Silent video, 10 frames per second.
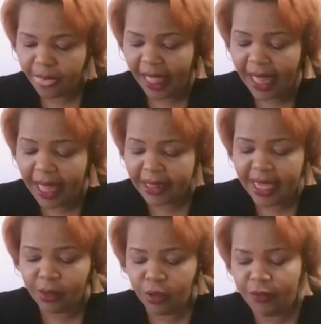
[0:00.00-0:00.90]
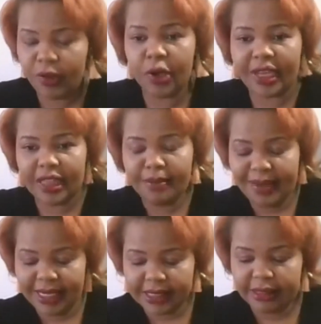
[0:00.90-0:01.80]
and then if we look at the
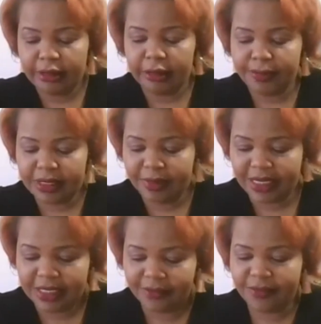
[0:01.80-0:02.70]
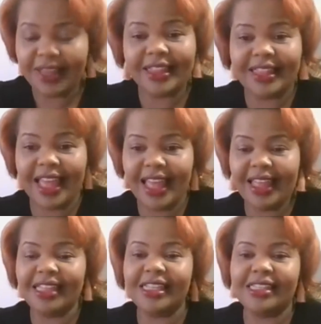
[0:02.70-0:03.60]
medical perspective, they
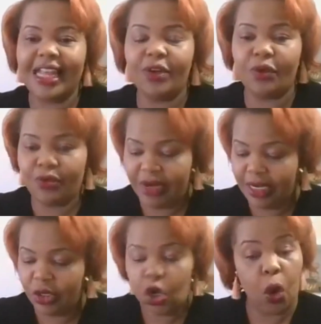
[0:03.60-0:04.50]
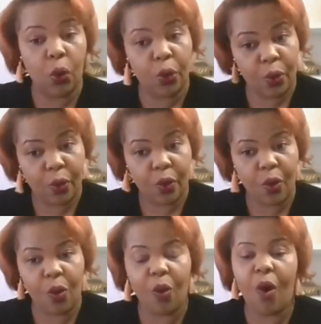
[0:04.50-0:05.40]
don't really know
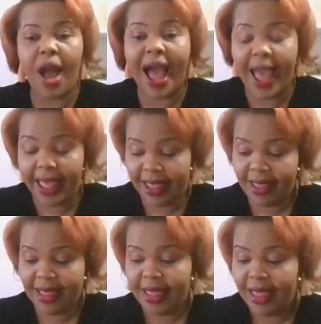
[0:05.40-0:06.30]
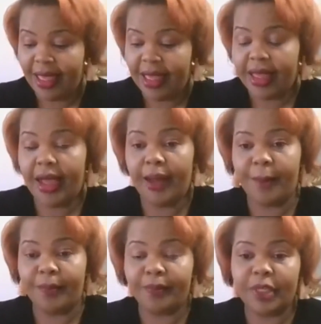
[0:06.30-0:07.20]
why
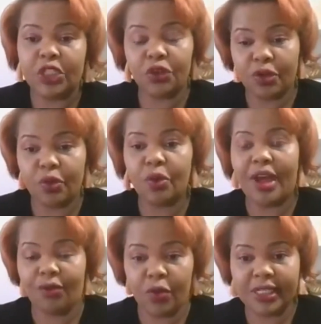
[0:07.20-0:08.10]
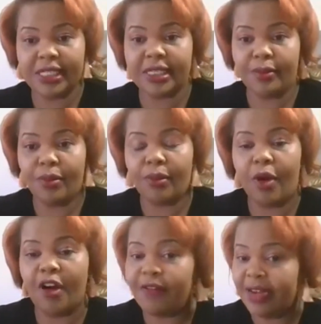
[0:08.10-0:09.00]
children who have autism
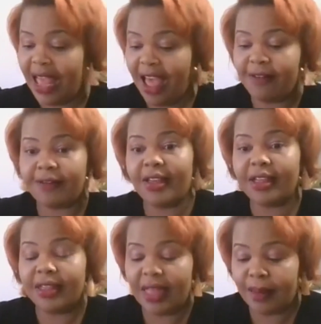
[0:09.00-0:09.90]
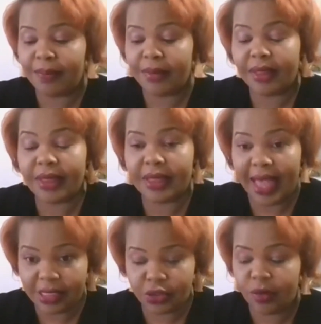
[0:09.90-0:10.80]
often have um,
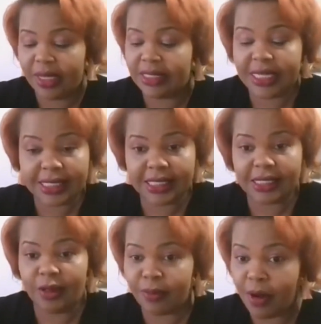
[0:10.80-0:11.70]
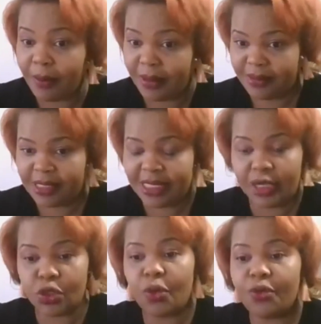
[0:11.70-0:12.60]
gastrointestinal problems. They
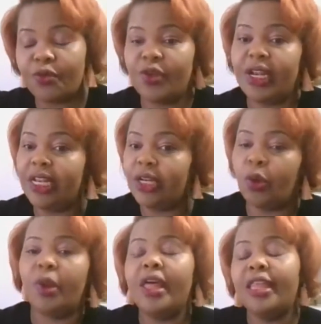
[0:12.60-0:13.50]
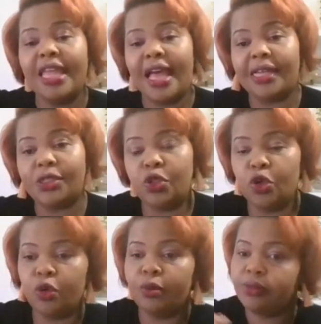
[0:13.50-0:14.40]
don't really know. They
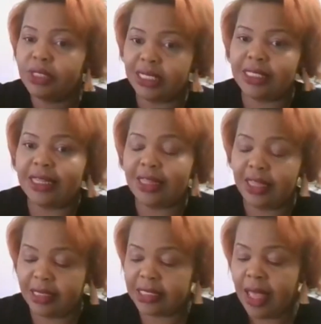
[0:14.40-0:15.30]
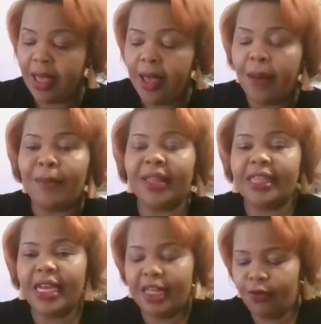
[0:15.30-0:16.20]
assume certain things. But
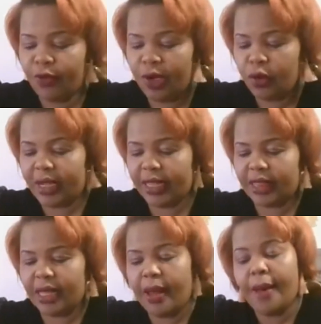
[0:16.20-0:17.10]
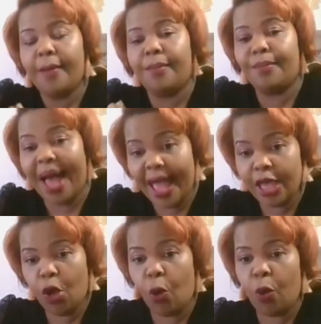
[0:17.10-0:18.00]
then if we look at the
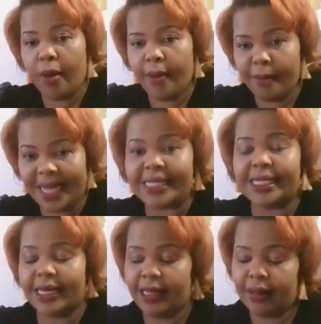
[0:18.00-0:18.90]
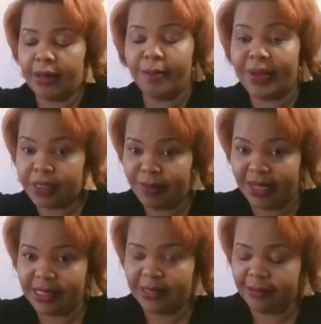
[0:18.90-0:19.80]
biomedical
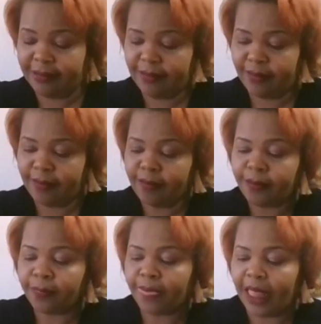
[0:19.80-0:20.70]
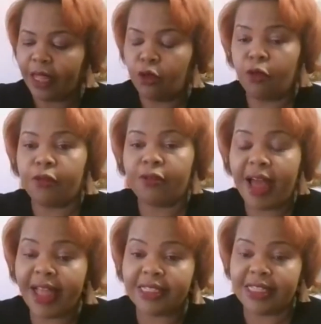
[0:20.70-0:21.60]
perspective, you'll
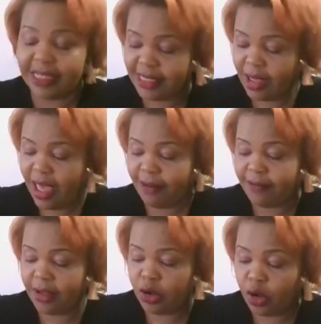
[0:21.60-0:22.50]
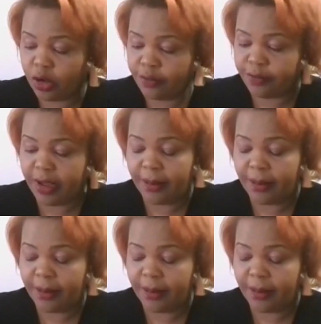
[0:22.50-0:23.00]
find that they have a lot of